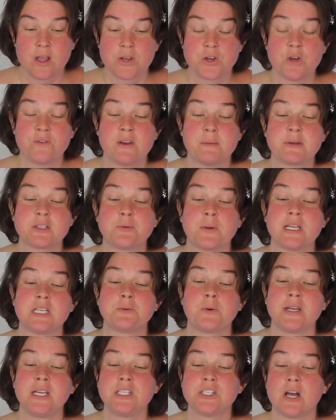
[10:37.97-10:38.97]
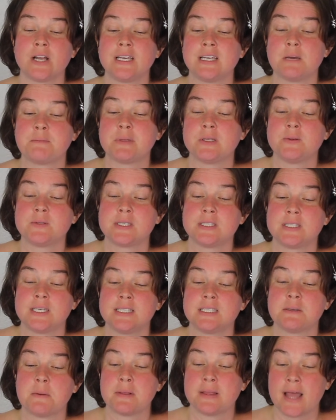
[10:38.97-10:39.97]
November 2020, Johnny Depp loses
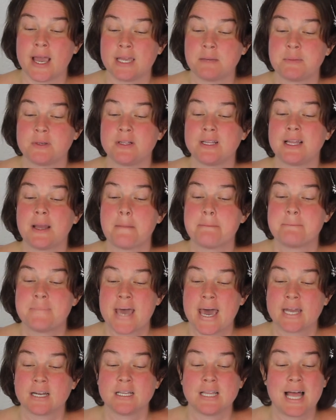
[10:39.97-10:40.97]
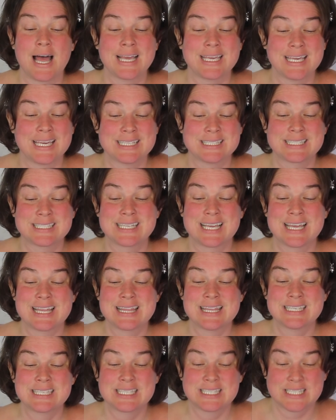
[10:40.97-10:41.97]
his libel battle against
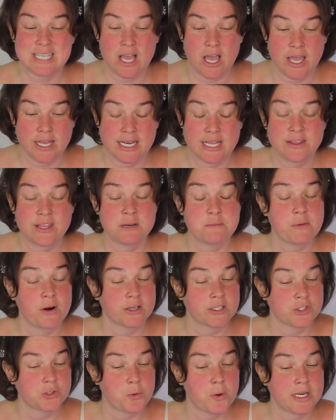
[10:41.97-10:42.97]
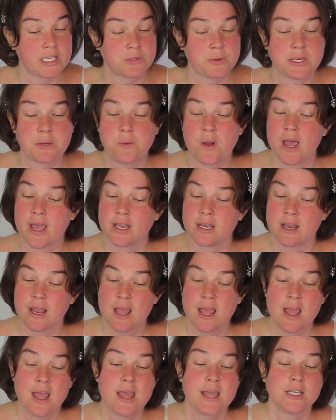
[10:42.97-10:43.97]
The Sun. And then in March 2021,
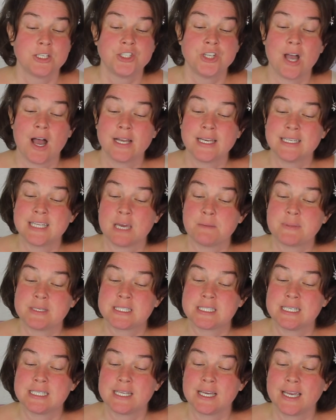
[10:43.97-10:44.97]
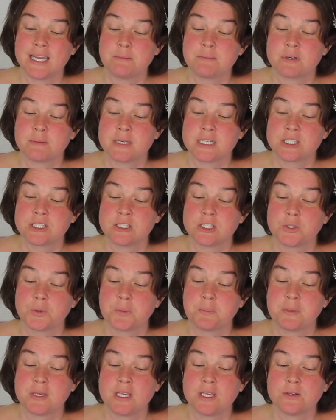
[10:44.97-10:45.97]
Johnny Depp is denied permission
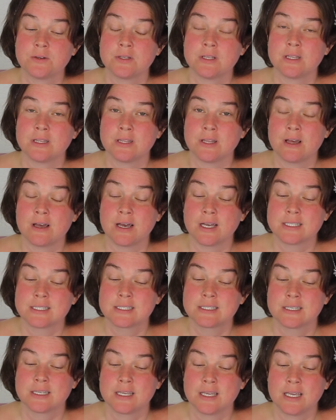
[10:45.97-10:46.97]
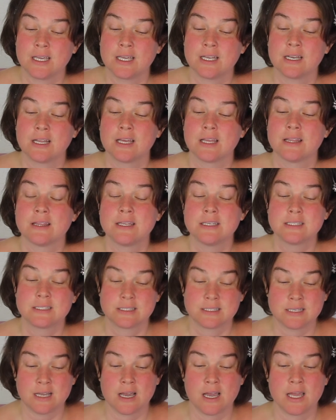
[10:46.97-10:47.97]
to appeal loss in the
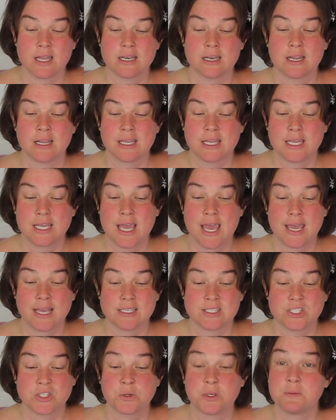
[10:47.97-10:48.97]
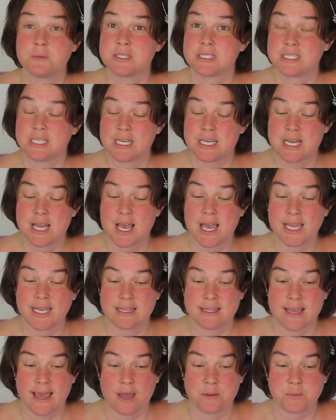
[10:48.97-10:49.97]
Sun case. So he was
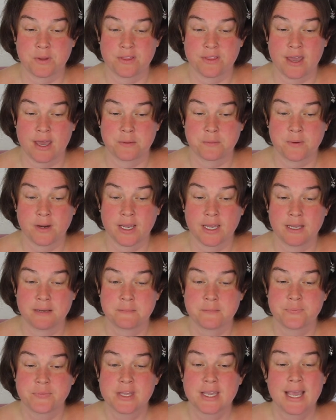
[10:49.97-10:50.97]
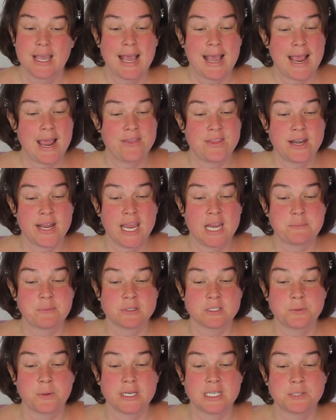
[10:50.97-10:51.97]
denied that with that, right? And then
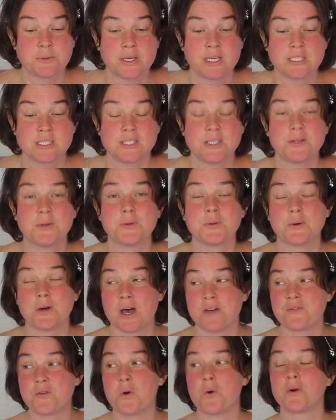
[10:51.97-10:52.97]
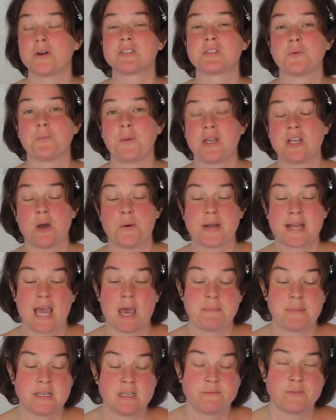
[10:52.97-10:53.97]
April 2022, of course, we know what
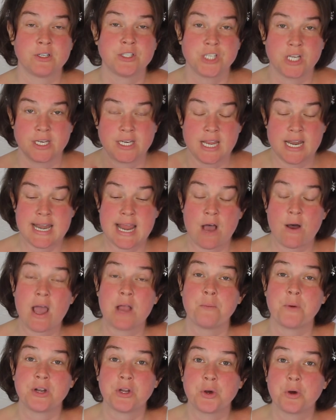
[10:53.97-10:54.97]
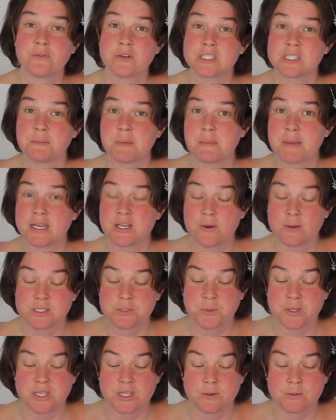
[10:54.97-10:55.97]
happened in Virginia. Now, I want to go over some of my
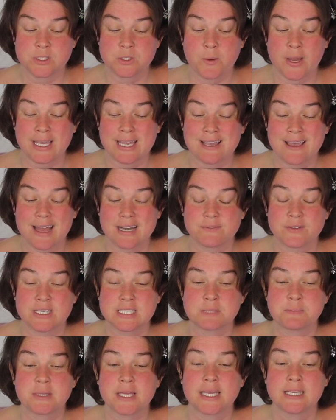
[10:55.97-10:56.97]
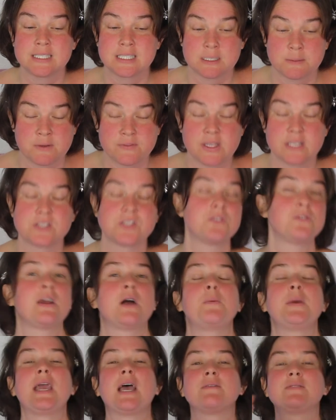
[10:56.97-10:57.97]
notes with you so I can kind of explain some of this. So
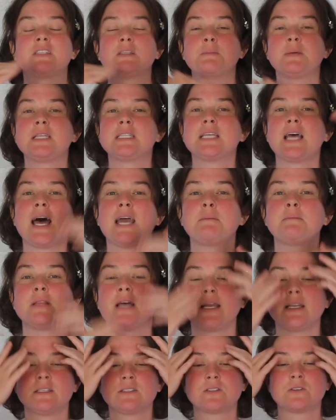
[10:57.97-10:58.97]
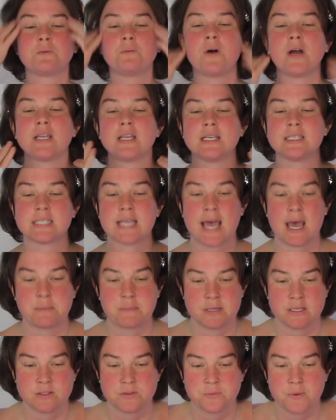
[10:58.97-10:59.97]
now we have some of the timeline as to what has
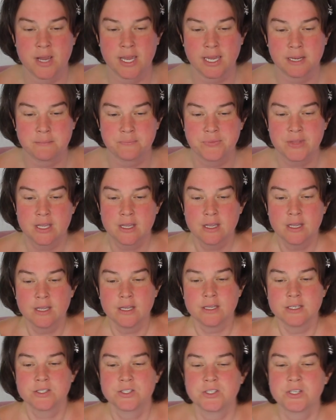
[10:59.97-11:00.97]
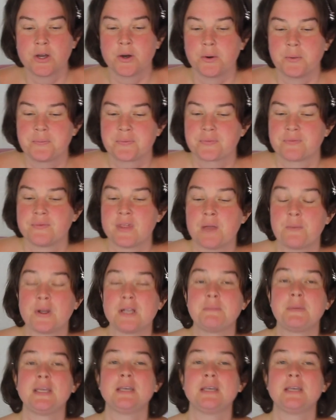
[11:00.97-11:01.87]
happened, right? So they want to